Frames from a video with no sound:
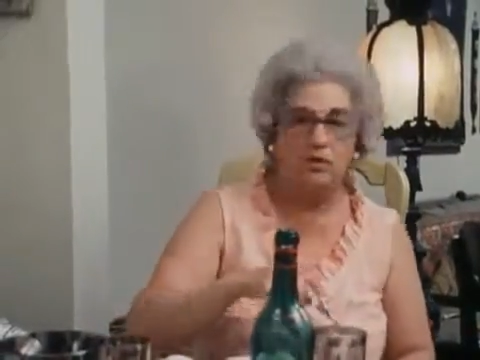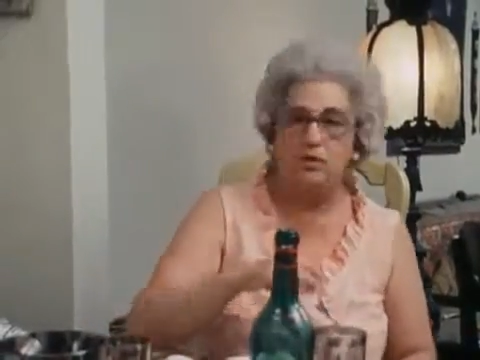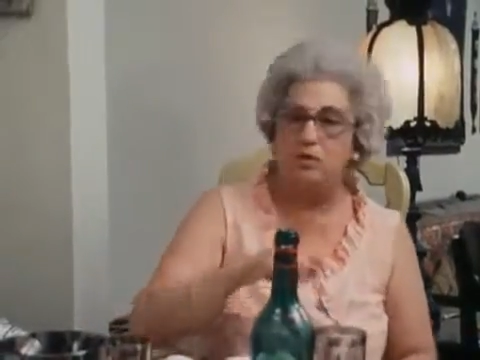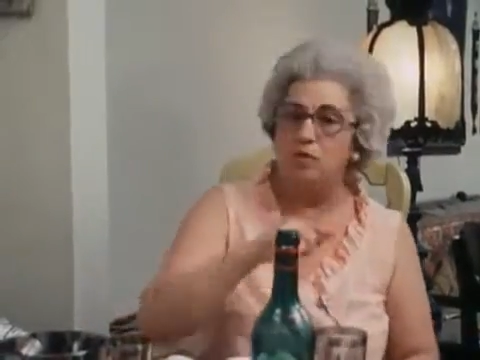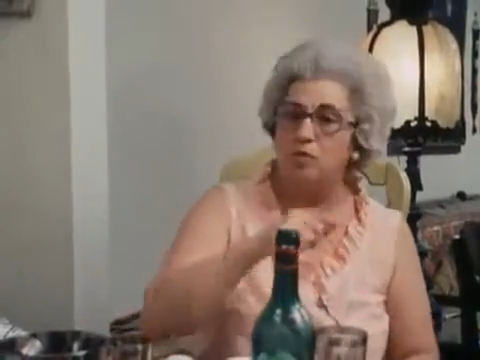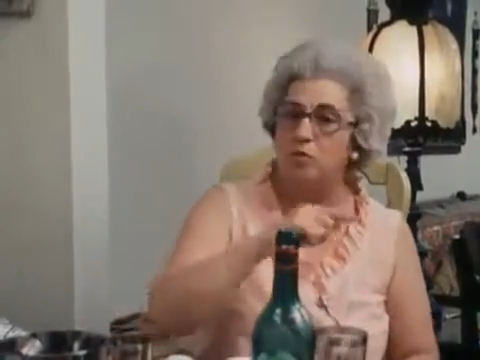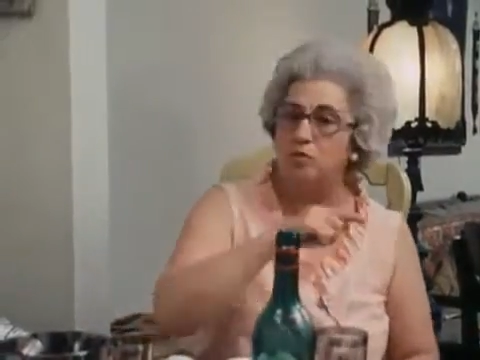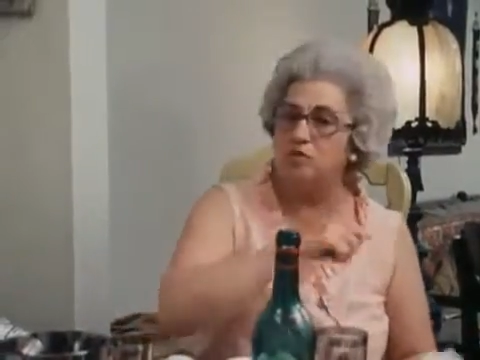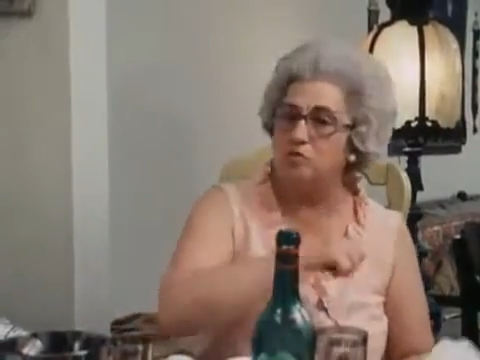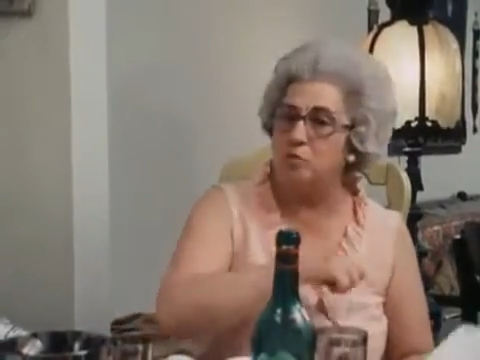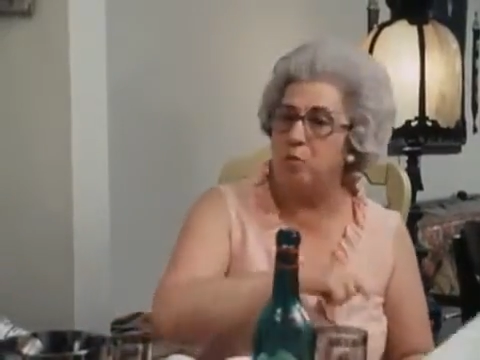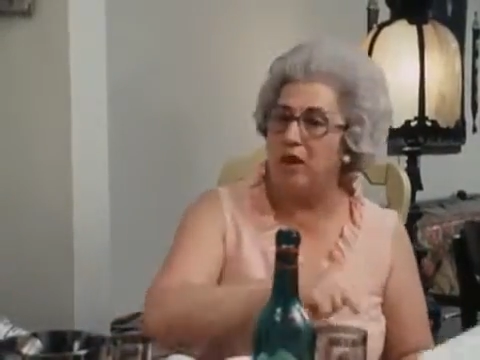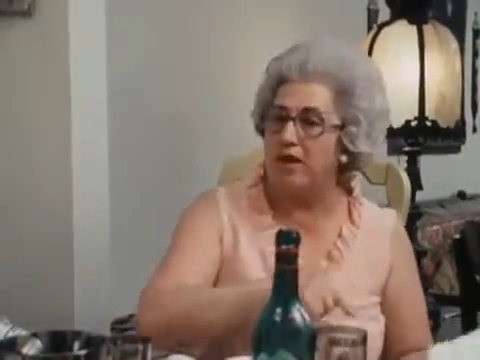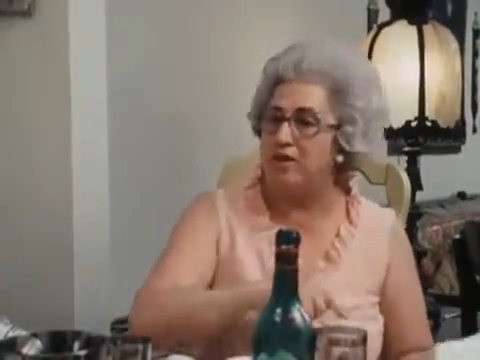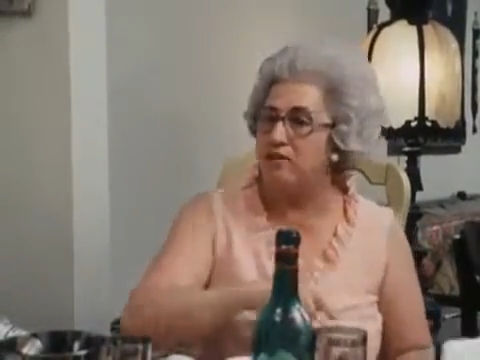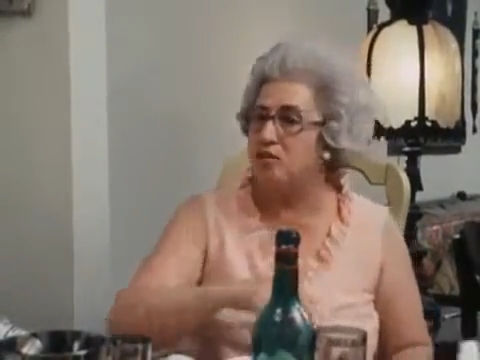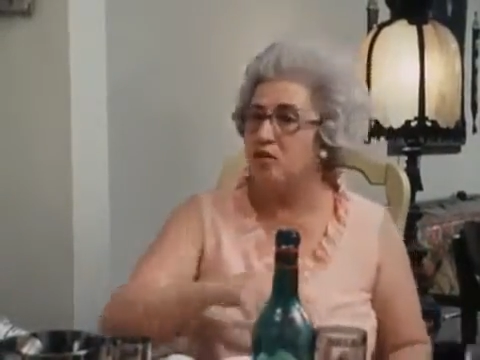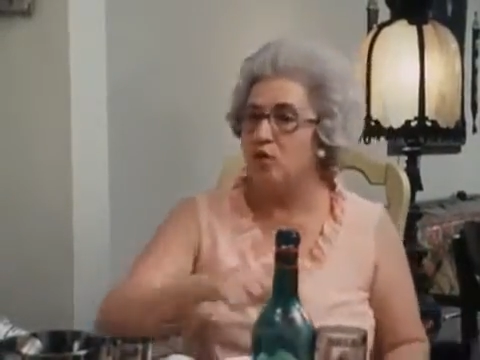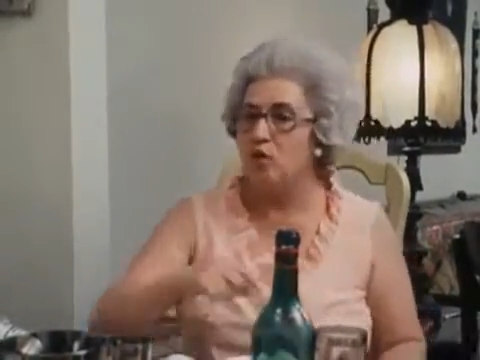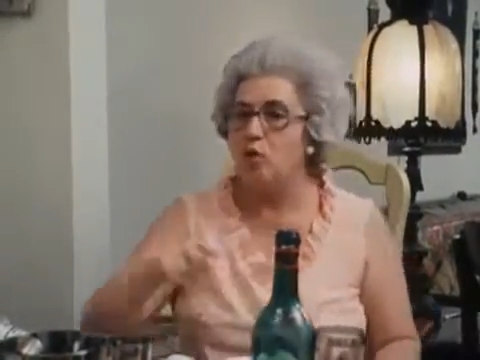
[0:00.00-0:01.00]
who was
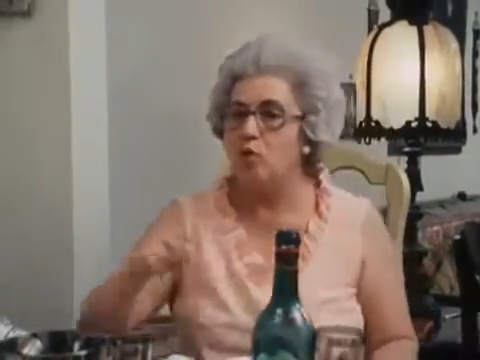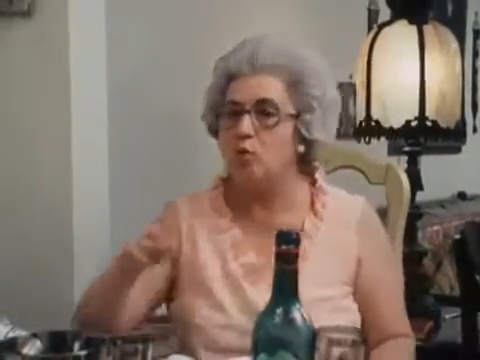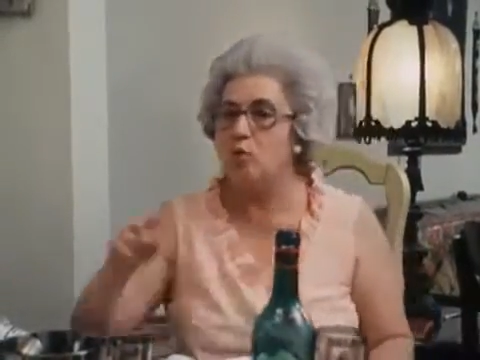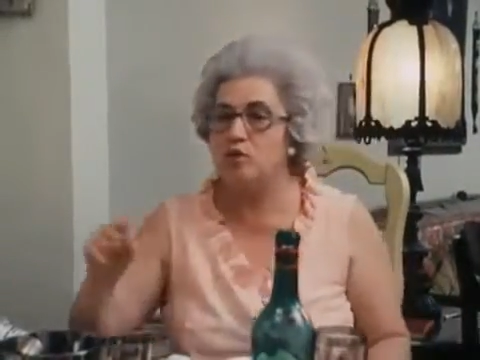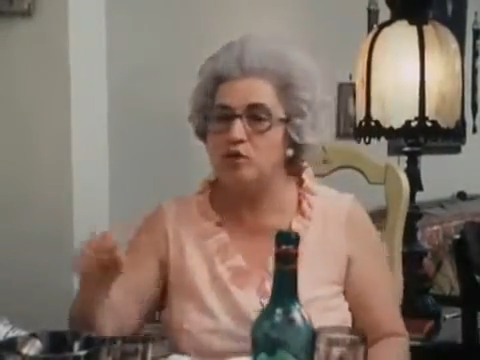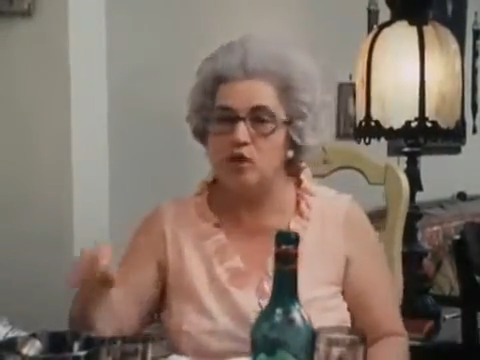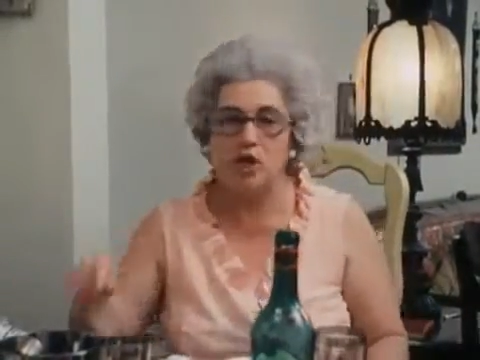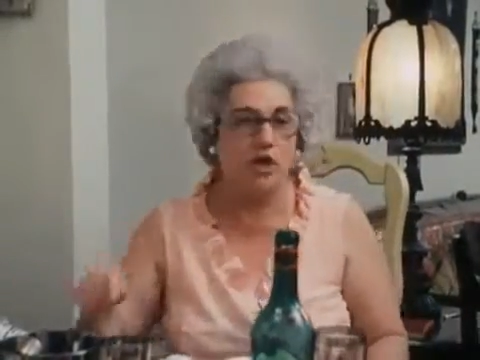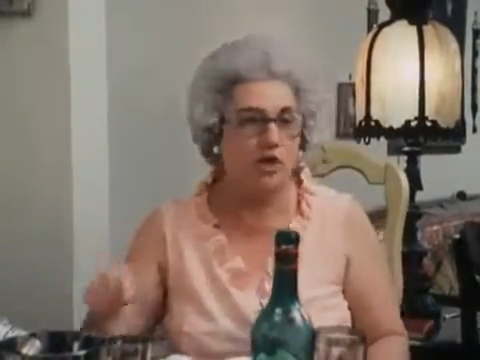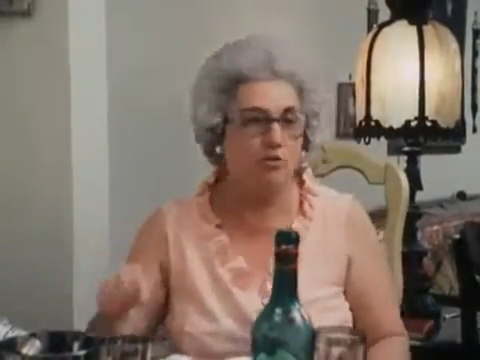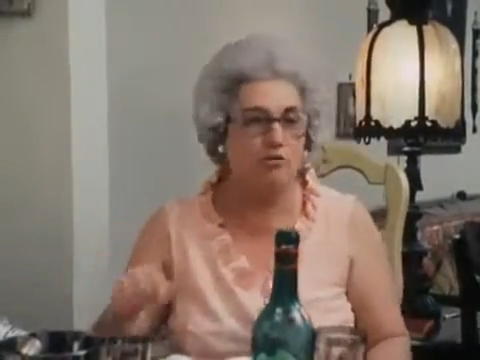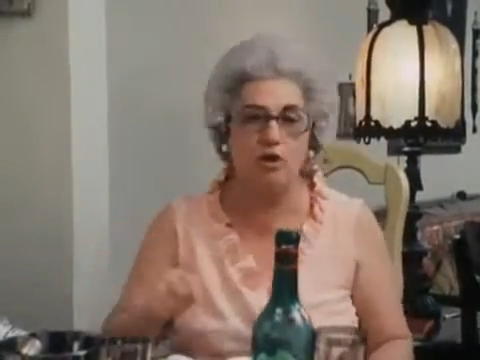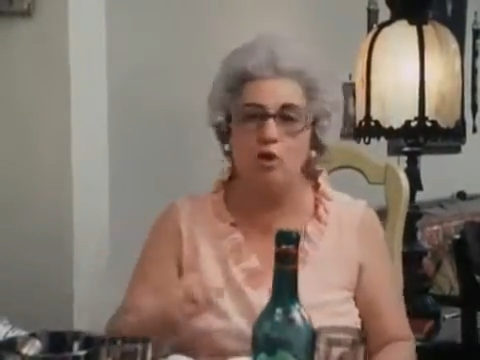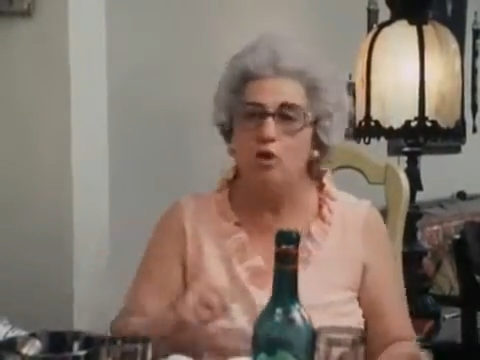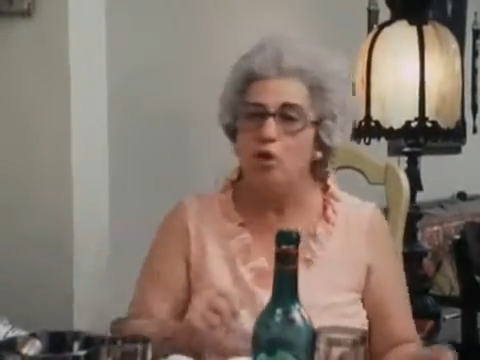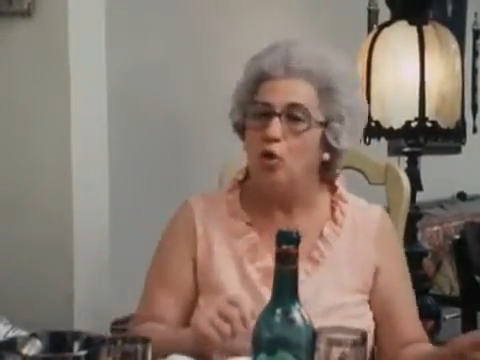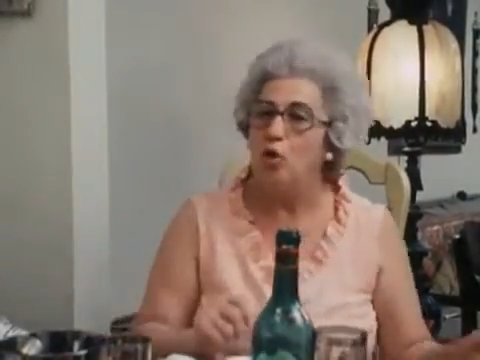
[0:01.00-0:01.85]
wet, who was hungry,